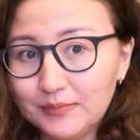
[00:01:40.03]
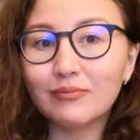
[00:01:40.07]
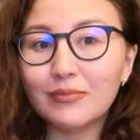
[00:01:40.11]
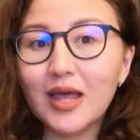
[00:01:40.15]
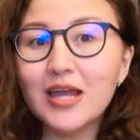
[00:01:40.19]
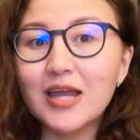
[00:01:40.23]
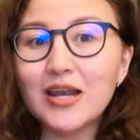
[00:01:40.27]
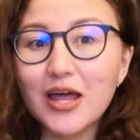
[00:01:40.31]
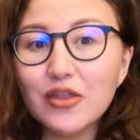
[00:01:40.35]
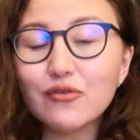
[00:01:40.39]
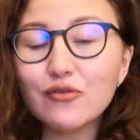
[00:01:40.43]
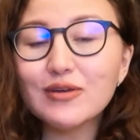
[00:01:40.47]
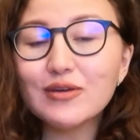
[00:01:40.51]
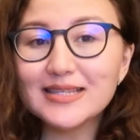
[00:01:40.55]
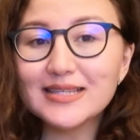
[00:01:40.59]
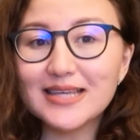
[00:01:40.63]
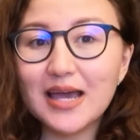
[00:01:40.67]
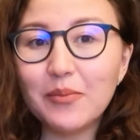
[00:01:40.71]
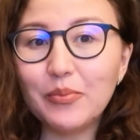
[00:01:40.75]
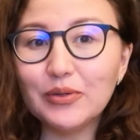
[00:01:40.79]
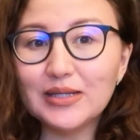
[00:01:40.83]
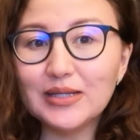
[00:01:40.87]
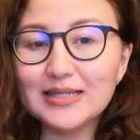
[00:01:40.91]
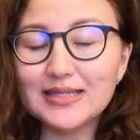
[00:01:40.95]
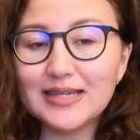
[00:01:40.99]
Another
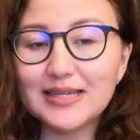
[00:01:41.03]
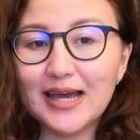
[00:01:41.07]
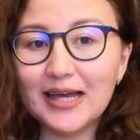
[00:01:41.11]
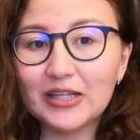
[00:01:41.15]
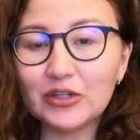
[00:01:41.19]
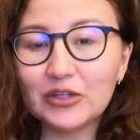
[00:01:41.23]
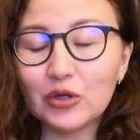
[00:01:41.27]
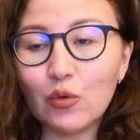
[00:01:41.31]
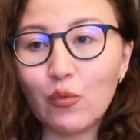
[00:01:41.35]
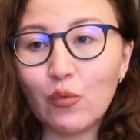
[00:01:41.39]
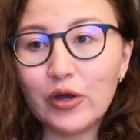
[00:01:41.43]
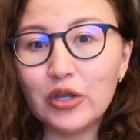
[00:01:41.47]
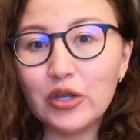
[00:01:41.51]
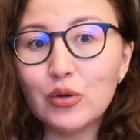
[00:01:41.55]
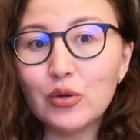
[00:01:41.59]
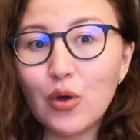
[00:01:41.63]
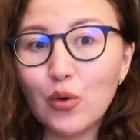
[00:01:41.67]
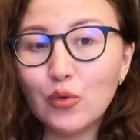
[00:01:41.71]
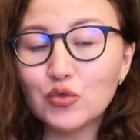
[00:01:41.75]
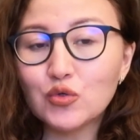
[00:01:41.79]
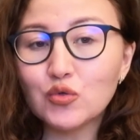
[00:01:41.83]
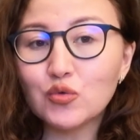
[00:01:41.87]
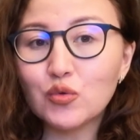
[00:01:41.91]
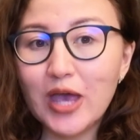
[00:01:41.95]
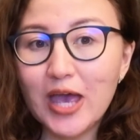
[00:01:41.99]
example is that when you go
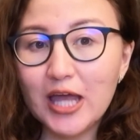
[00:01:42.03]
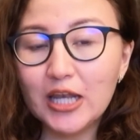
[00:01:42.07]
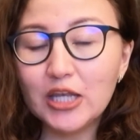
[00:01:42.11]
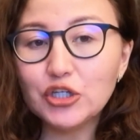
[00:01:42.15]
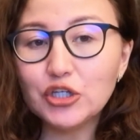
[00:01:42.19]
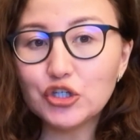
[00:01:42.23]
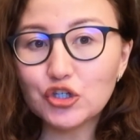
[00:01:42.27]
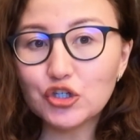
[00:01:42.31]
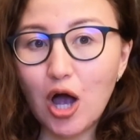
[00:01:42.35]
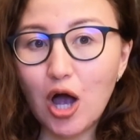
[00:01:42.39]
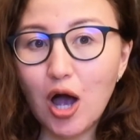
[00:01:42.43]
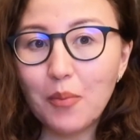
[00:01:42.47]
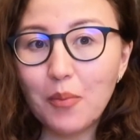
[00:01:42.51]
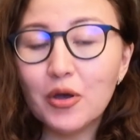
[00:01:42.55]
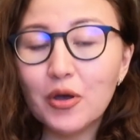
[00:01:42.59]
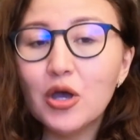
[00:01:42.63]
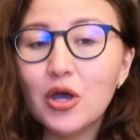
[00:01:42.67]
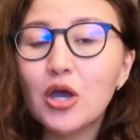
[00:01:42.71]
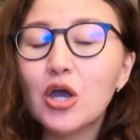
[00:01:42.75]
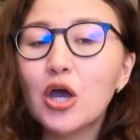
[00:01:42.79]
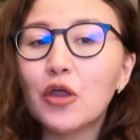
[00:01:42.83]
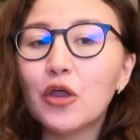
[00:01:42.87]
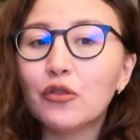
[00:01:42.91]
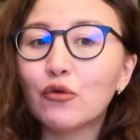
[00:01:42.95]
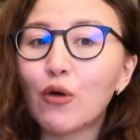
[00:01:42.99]
to any shop,
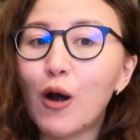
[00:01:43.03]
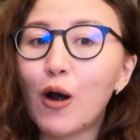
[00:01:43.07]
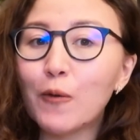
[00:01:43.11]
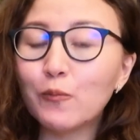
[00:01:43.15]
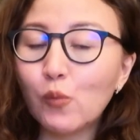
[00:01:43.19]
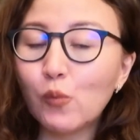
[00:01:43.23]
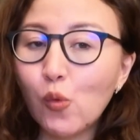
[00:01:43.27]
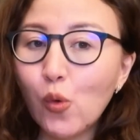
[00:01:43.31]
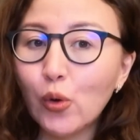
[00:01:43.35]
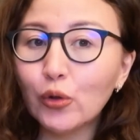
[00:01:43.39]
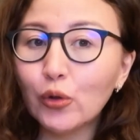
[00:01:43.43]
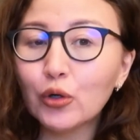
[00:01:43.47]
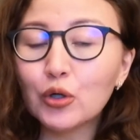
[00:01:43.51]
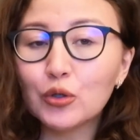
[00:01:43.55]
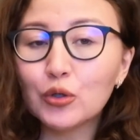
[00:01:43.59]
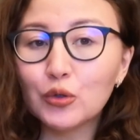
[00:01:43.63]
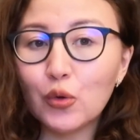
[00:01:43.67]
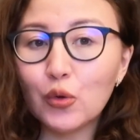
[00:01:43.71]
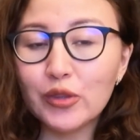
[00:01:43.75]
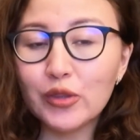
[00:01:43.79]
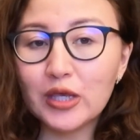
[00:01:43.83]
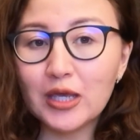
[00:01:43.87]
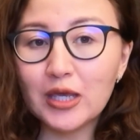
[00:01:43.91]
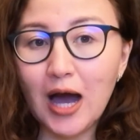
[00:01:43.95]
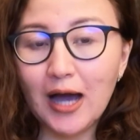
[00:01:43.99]
there are more
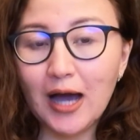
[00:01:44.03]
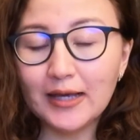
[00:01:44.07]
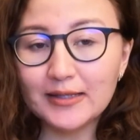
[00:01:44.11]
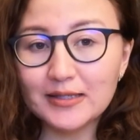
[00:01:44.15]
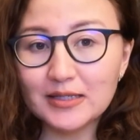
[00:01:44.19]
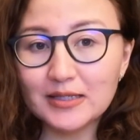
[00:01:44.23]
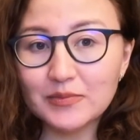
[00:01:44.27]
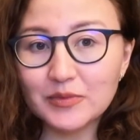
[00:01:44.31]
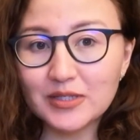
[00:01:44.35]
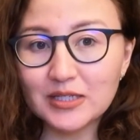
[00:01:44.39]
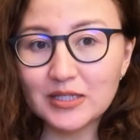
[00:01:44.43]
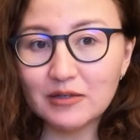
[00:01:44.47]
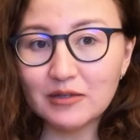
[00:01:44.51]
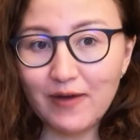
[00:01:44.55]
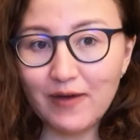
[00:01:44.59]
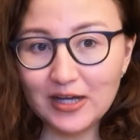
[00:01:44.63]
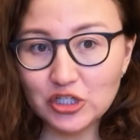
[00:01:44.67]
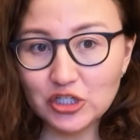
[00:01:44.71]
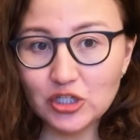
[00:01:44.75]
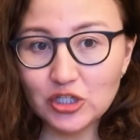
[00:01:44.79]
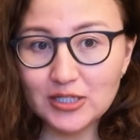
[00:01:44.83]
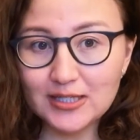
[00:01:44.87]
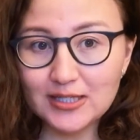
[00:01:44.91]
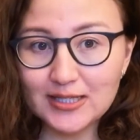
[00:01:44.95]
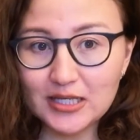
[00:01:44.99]
clothing items and
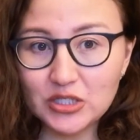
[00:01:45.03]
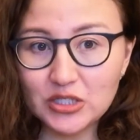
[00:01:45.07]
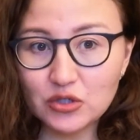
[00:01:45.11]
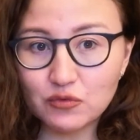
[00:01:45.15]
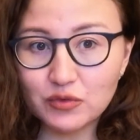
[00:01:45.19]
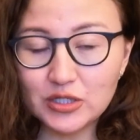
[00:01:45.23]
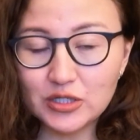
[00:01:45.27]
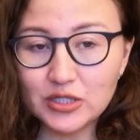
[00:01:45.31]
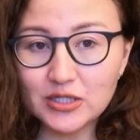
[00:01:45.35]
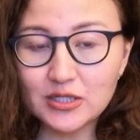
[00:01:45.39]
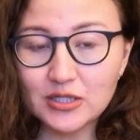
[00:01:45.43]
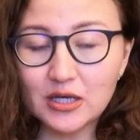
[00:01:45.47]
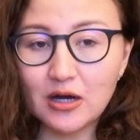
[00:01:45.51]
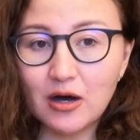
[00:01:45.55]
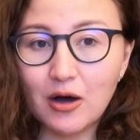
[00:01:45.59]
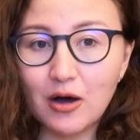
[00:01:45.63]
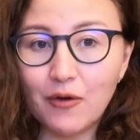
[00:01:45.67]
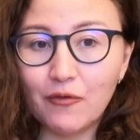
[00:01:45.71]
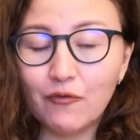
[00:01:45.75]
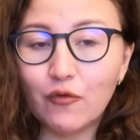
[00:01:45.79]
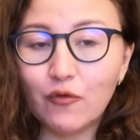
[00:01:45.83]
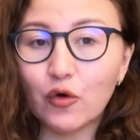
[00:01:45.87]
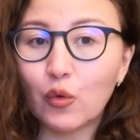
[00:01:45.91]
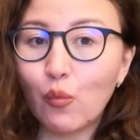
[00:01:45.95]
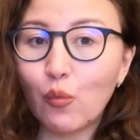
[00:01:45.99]
fashion accessories uh,
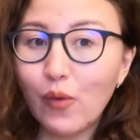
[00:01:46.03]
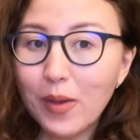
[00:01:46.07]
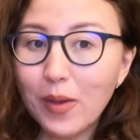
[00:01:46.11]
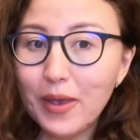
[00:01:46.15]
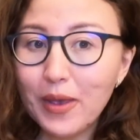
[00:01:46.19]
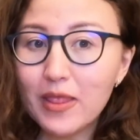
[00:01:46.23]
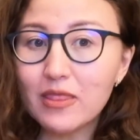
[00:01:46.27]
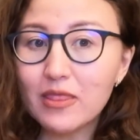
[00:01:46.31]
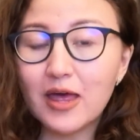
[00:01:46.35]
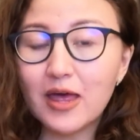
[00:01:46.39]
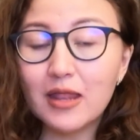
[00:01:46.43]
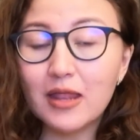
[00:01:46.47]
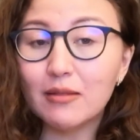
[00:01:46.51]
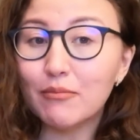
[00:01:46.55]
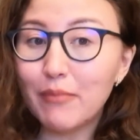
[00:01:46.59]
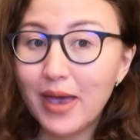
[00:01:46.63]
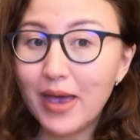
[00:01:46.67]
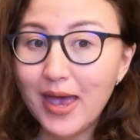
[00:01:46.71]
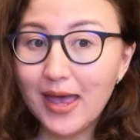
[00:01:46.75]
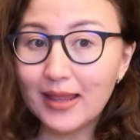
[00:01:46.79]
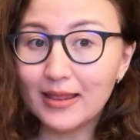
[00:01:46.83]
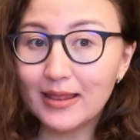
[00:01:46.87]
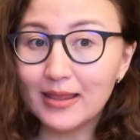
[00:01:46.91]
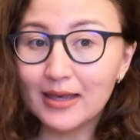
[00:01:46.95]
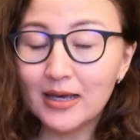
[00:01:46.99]
for women than
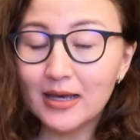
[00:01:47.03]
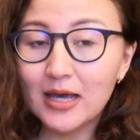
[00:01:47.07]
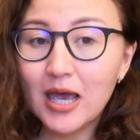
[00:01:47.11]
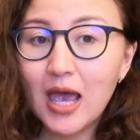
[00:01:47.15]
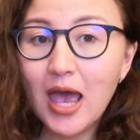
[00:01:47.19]
men.